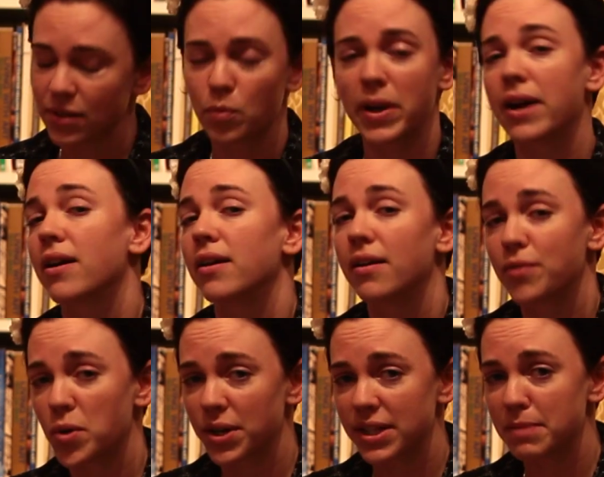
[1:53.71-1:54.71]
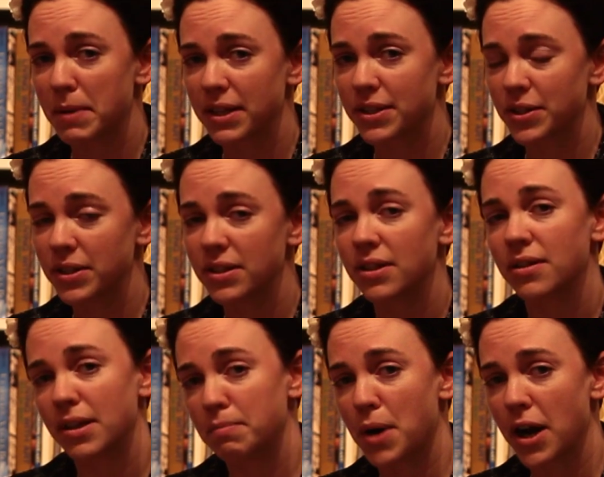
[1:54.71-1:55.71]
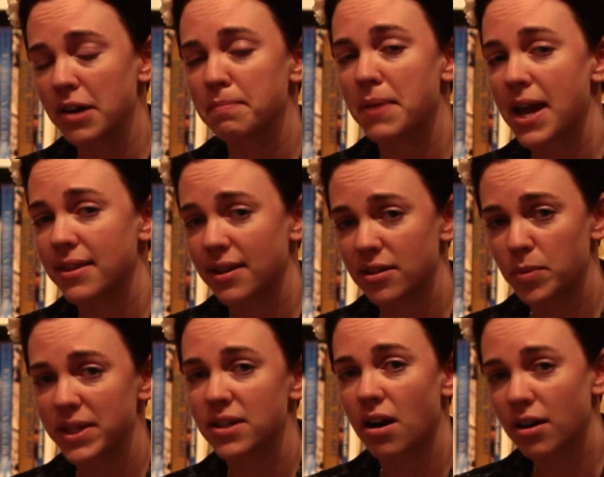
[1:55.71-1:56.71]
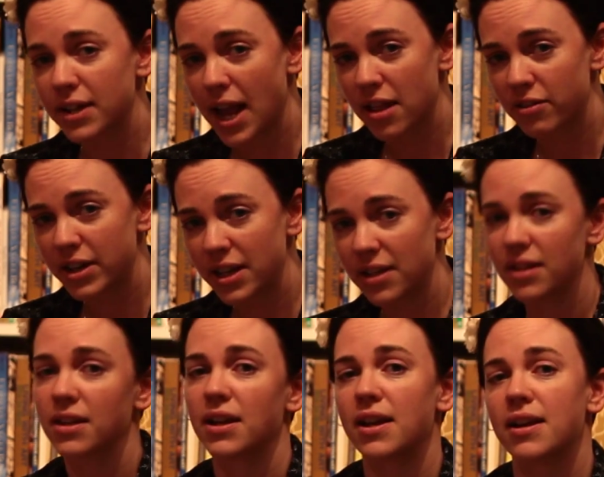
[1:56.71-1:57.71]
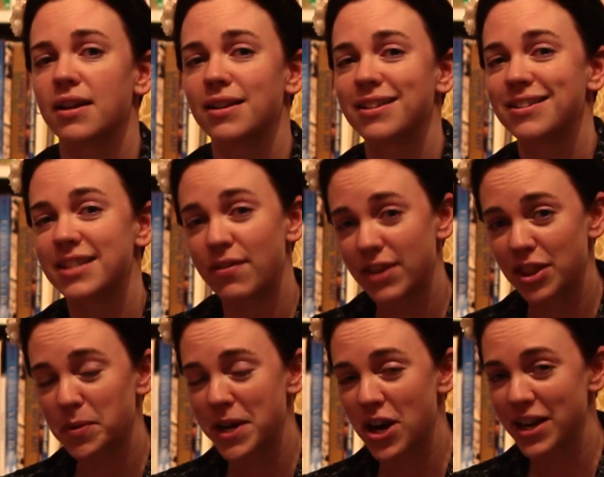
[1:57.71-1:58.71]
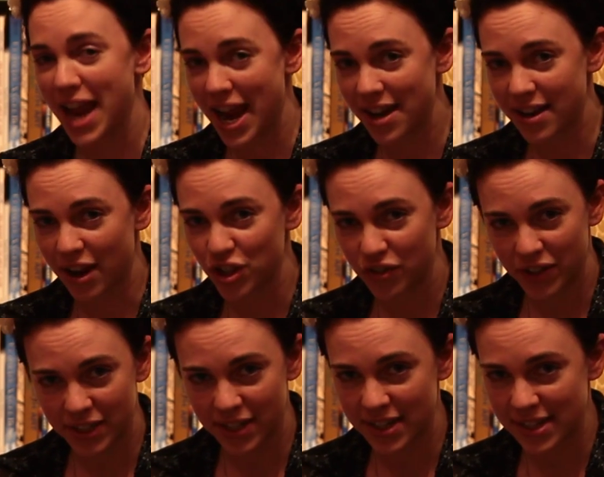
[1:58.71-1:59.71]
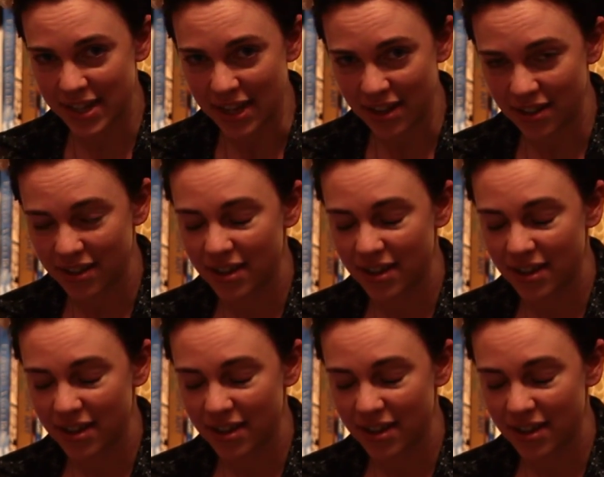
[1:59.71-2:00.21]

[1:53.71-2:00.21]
we are, of course, sponsored in part by the Twist Art Gallery, 73 Arcade, Nashville, Tennessee,